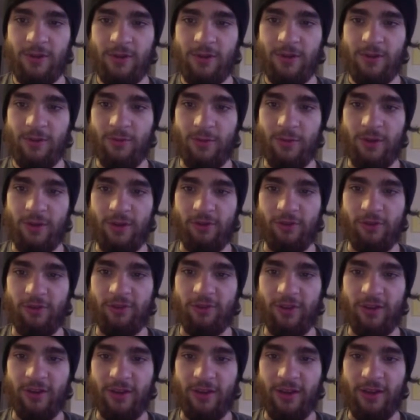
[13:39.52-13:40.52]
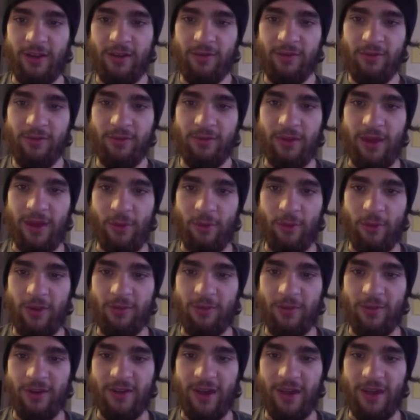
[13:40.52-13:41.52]
What, you're just gonna leave and like waste
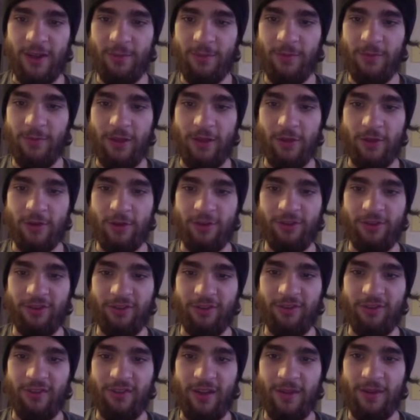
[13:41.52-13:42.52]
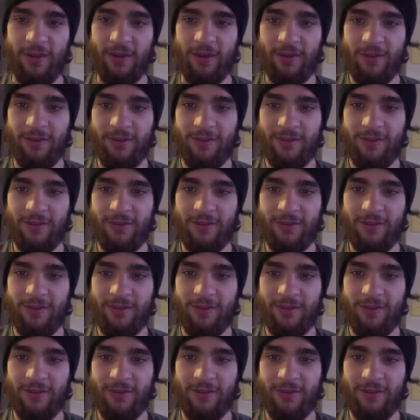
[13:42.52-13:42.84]
my time? Like you couldn't just stand there?